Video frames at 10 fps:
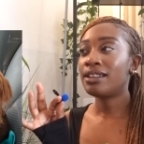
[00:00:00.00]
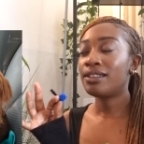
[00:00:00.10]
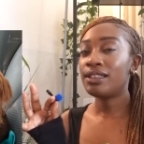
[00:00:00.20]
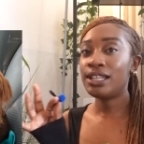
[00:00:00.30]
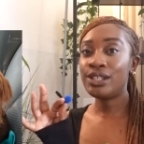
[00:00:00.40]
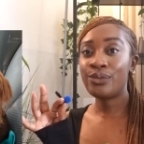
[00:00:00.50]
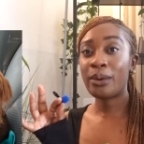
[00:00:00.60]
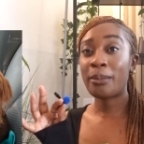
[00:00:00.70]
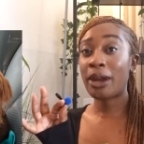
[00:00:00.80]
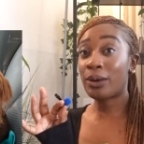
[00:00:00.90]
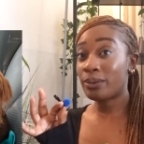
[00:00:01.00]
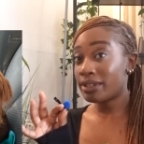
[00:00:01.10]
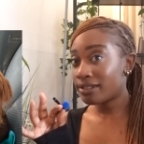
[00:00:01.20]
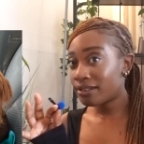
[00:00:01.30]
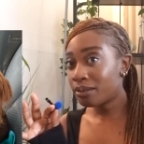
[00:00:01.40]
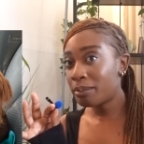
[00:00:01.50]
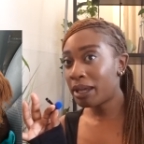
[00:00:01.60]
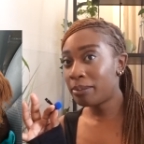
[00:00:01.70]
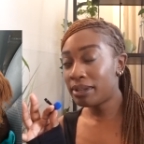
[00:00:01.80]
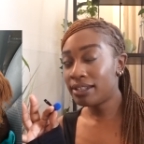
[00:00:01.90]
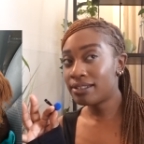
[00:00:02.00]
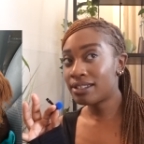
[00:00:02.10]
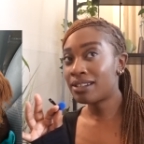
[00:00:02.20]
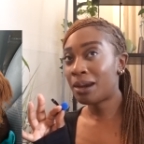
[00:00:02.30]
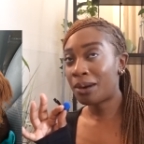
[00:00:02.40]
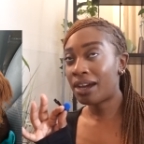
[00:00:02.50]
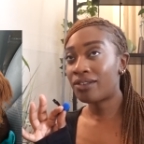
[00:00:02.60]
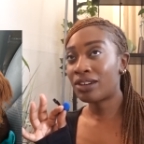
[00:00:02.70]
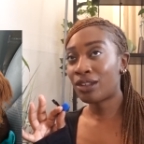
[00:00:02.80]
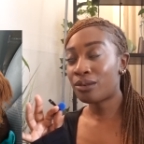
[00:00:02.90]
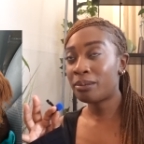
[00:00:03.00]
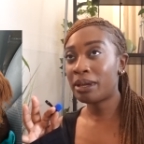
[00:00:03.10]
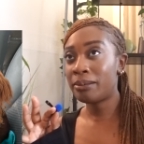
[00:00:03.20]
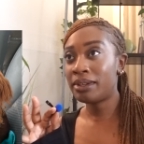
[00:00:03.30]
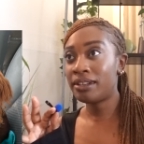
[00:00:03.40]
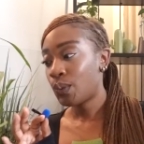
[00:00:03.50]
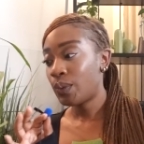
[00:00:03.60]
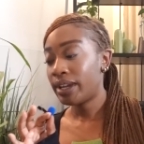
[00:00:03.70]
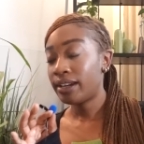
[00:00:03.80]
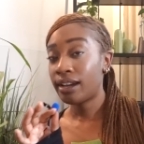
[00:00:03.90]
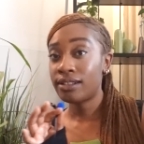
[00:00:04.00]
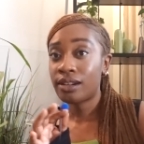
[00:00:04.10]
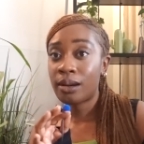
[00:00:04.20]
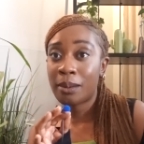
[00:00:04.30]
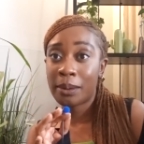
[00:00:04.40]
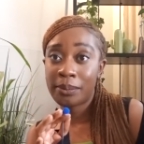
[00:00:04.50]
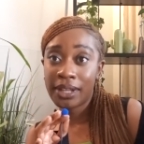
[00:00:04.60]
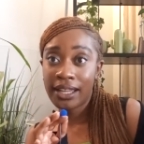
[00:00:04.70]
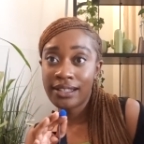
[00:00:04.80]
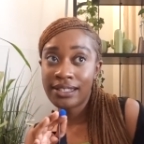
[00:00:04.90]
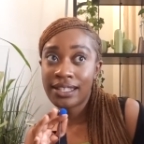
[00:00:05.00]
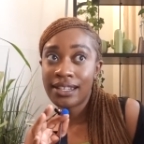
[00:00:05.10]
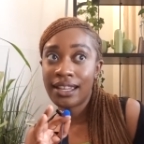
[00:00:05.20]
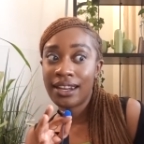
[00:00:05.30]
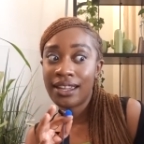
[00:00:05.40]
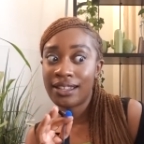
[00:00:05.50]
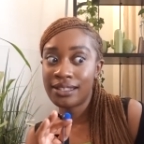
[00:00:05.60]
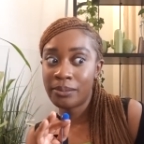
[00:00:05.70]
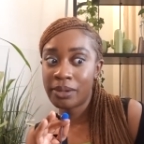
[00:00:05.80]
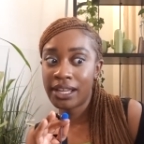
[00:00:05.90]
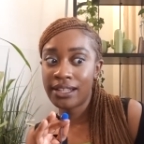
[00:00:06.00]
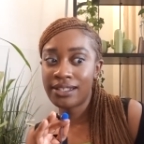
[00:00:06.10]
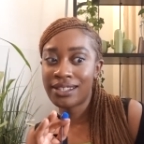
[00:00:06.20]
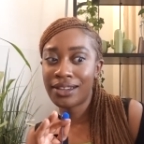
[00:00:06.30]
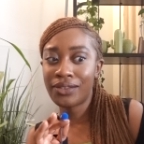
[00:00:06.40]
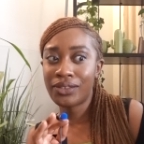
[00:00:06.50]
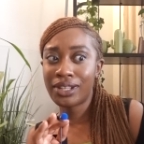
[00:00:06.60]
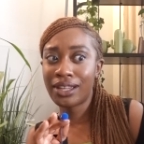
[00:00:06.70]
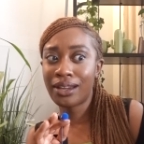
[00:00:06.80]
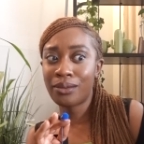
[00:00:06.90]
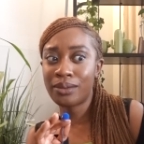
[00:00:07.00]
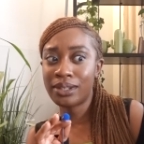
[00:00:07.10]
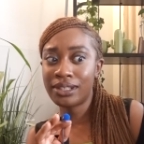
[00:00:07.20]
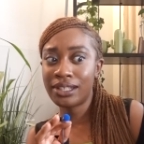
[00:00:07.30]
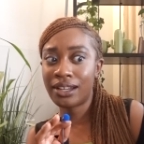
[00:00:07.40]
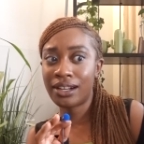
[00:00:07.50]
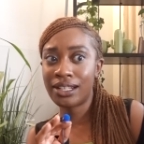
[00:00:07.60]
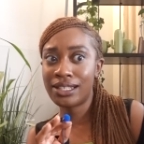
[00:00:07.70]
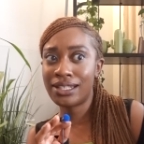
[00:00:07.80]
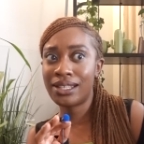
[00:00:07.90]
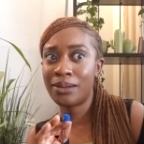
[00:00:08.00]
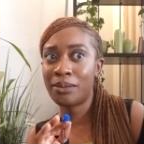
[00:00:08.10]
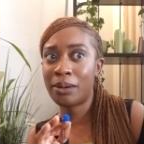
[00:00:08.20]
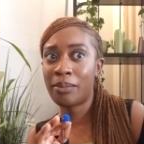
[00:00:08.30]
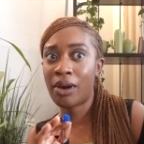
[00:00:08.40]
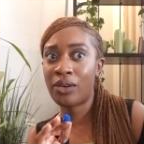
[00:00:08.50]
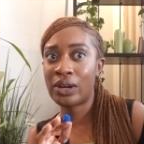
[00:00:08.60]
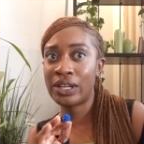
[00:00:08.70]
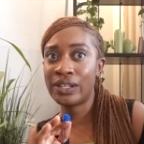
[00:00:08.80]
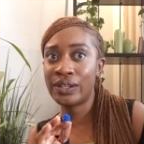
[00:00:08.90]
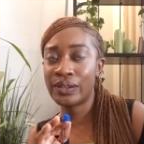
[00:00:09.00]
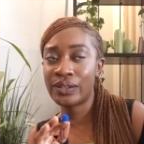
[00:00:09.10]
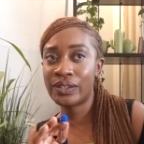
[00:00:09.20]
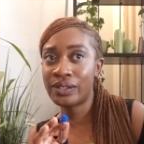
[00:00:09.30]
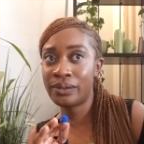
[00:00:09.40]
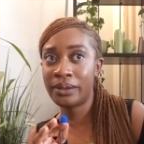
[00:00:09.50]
these were my original babies and now I have another baby. When I talk about plants and getting into plants, I feel like I really got into them about a year or two